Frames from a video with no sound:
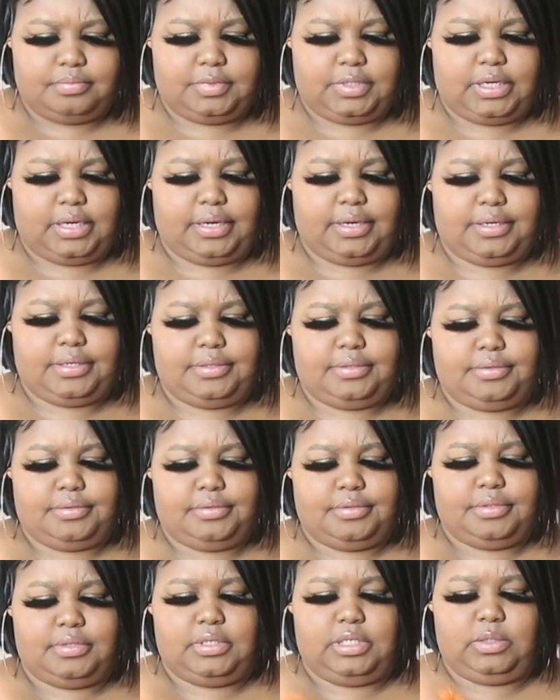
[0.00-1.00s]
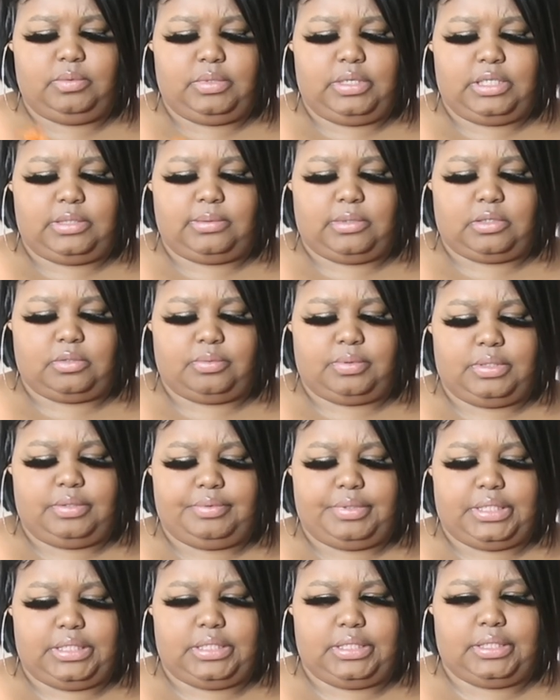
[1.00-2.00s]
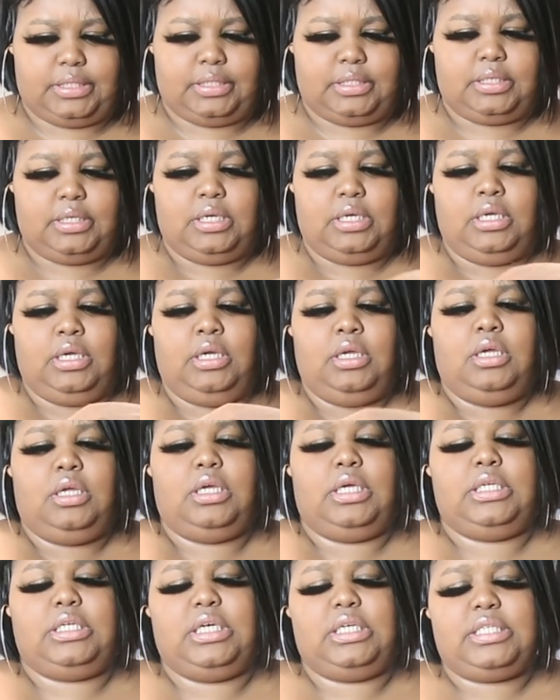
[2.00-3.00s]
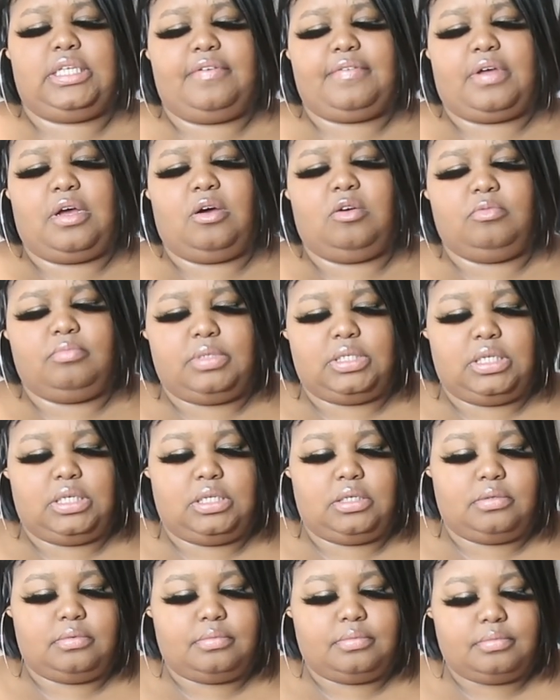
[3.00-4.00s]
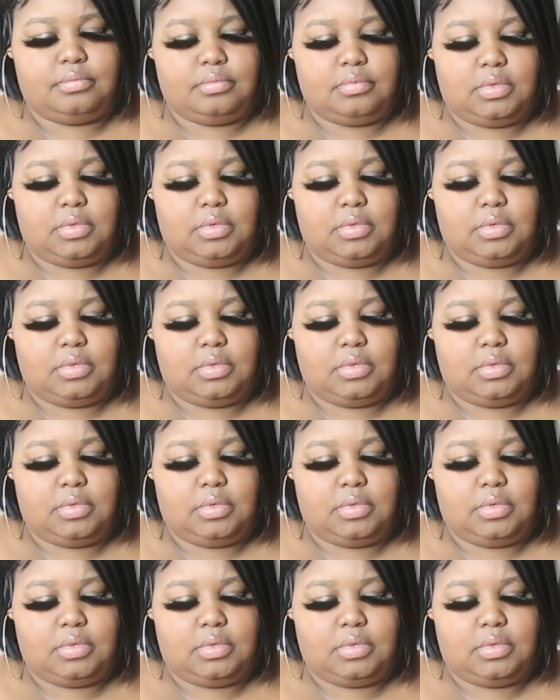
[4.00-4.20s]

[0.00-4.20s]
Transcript: okay. This wig smells really, really good. It does have combs in it,